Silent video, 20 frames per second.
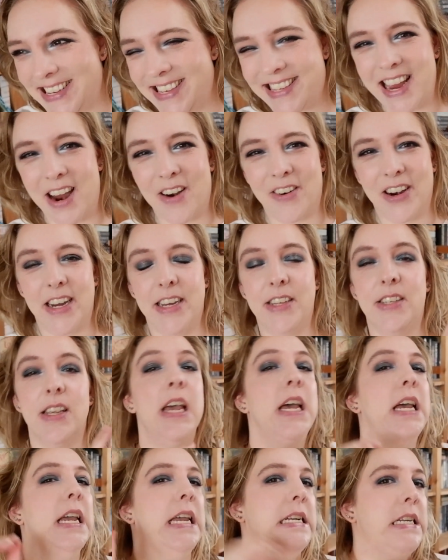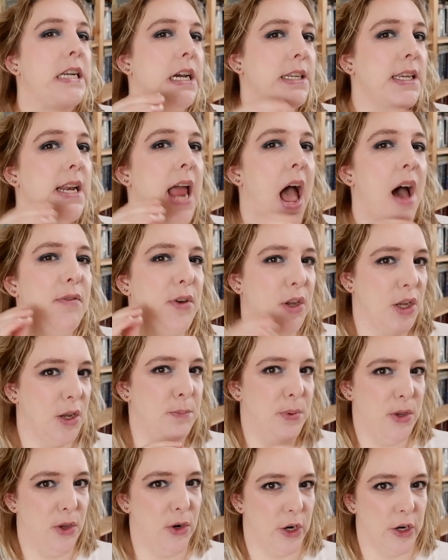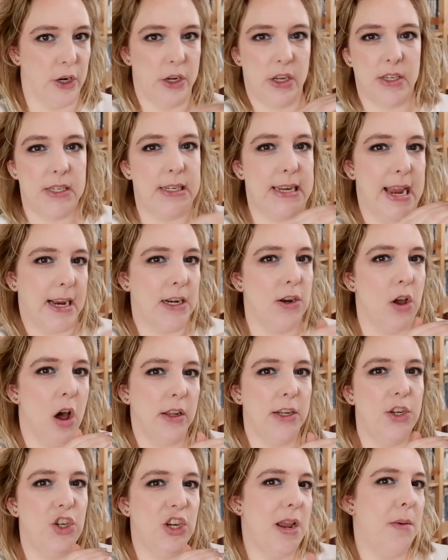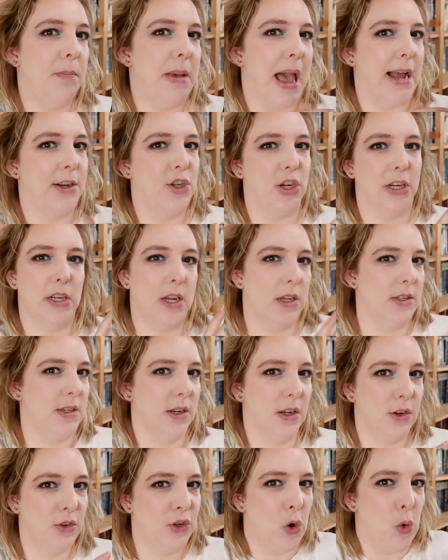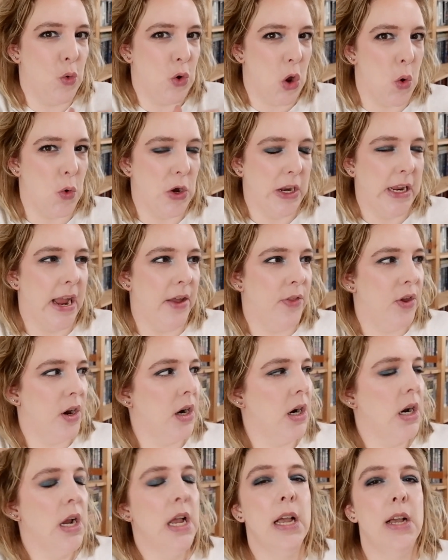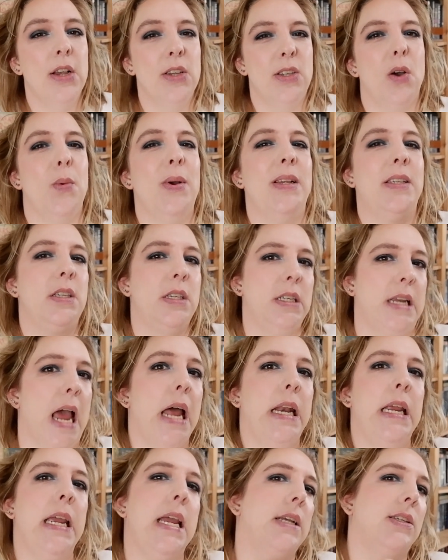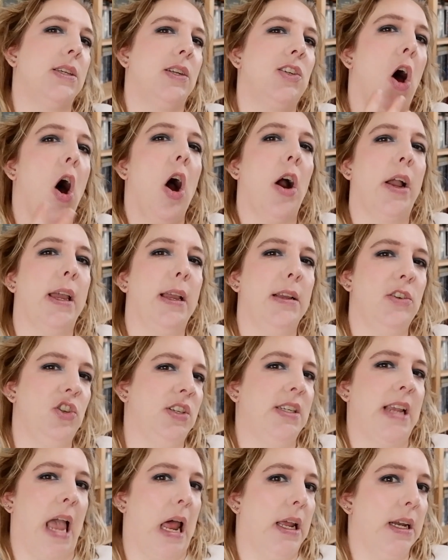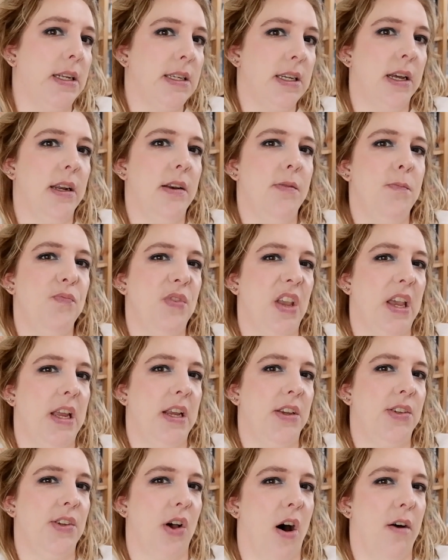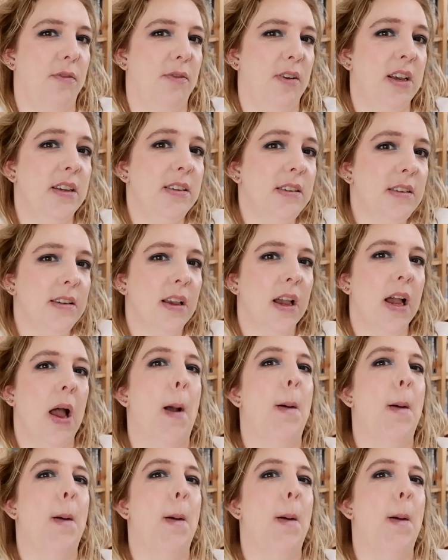series, he doesn't have a computer, because technology and magic don't go together. So instead, he has a talking skeleton in his office,